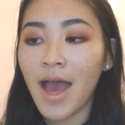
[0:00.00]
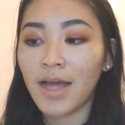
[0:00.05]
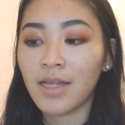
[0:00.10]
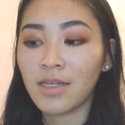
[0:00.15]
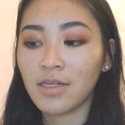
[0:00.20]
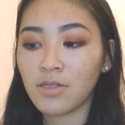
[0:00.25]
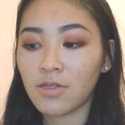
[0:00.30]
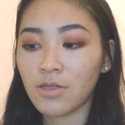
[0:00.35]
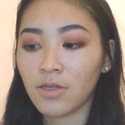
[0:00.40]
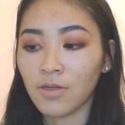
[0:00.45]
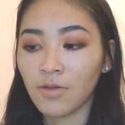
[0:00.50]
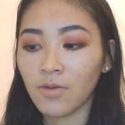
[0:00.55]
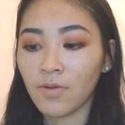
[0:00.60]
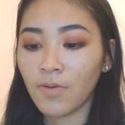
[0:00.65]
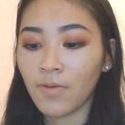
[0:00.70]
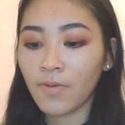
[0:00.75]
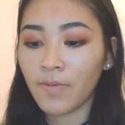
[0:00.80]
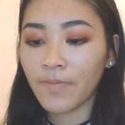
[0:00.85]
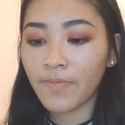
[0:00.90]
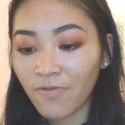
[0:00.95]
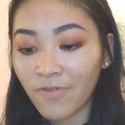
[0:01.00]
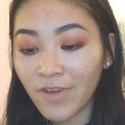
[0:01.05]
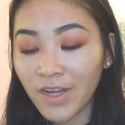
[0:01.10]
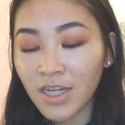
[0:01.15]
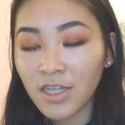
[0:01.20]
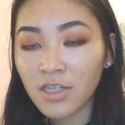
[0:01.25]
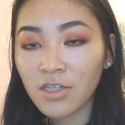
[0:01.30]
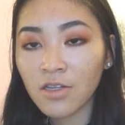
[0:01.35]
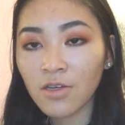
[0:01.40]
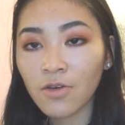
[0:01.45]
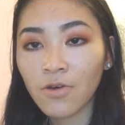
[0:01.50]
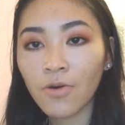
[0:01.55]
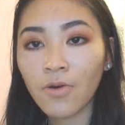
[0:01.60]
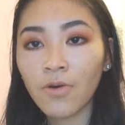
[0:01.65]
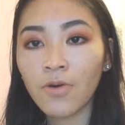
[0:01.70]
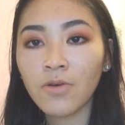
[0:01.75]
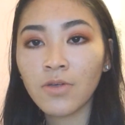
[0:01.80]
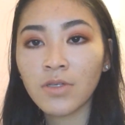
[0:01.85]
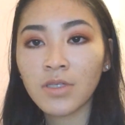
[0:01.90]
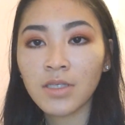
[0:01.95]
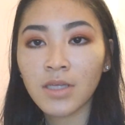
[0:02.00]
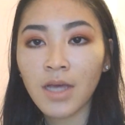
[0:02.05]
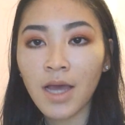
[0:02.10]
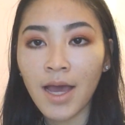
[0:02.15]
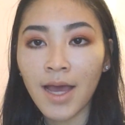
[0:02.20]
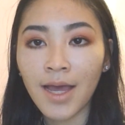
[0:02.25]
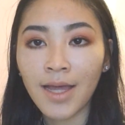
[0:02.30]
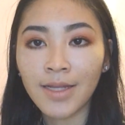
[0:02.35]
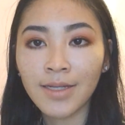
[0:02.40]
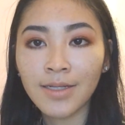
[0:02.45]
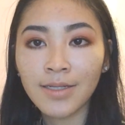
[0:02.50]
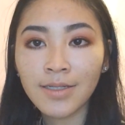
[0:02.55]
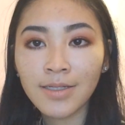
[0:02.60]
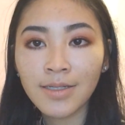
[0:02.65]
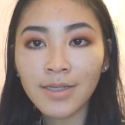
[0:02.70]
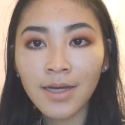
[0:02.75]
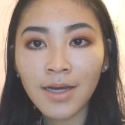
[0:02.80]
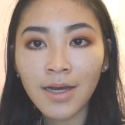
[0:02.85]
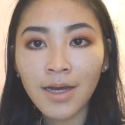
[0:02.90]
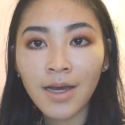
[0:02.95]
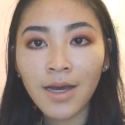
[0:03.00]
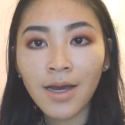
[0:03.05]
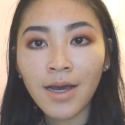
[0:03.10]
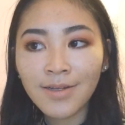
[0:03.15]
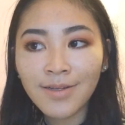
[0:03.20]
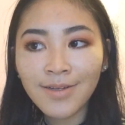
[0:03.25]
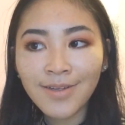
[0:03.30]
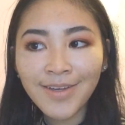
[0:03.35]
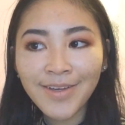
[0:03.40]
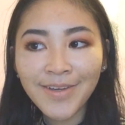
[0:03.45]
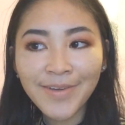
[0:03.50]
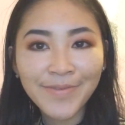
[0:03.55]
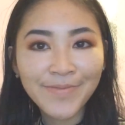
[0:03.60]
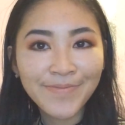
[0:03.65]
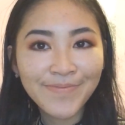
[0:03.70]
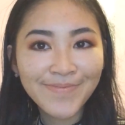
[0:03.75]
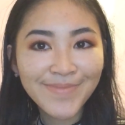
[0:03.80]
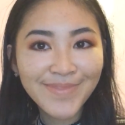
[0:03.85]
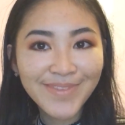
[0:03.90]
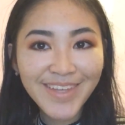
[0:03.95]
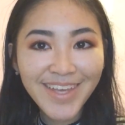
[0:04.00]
and to finish the course. And I don't know.